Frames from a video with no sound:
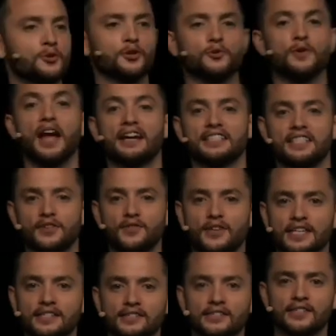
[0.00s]
or three
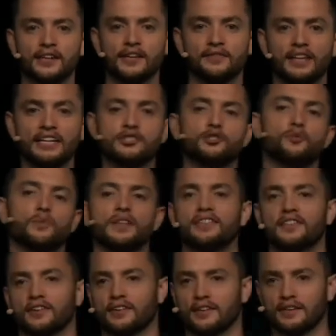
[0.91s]
activities they could do
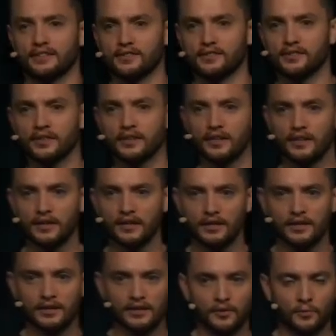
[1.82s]
with their kids?
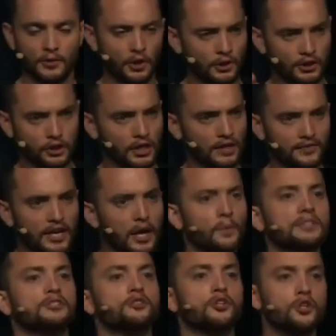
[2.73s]
We know you're trying to figure out
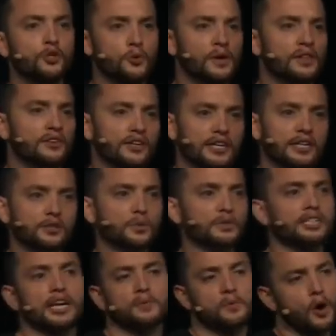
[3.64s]
what to do with your kids,
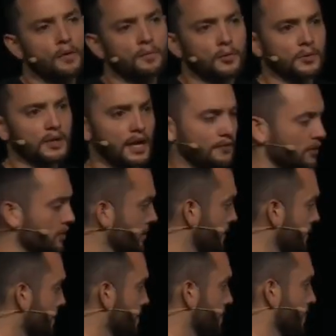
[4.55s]
what's to come home or
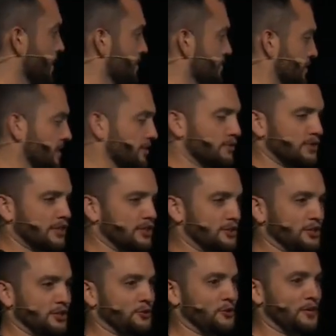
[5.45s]
whatever. Take this
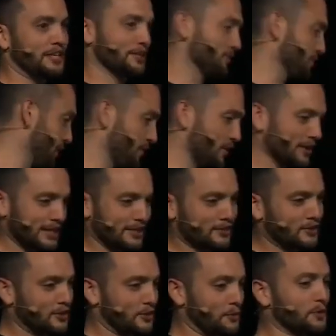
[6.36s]
energy drink, you'll have all the
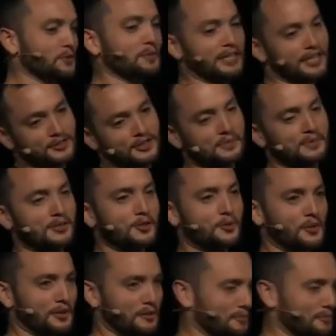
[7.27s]
energy in the world, but here's something to do with